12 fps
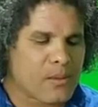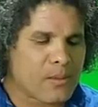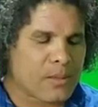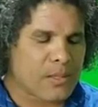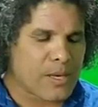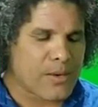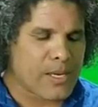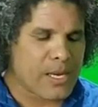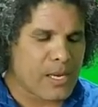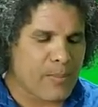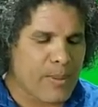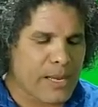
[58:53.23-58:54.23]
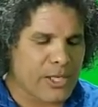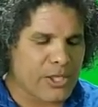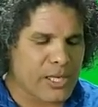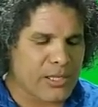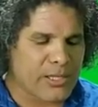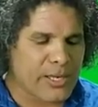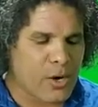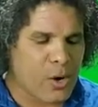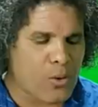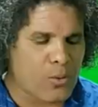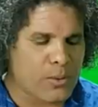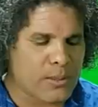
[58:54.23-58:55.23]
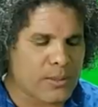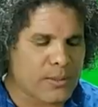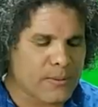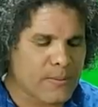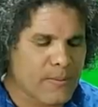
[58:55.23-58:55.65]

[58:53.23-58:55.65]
Sorry, I apologize to the cows.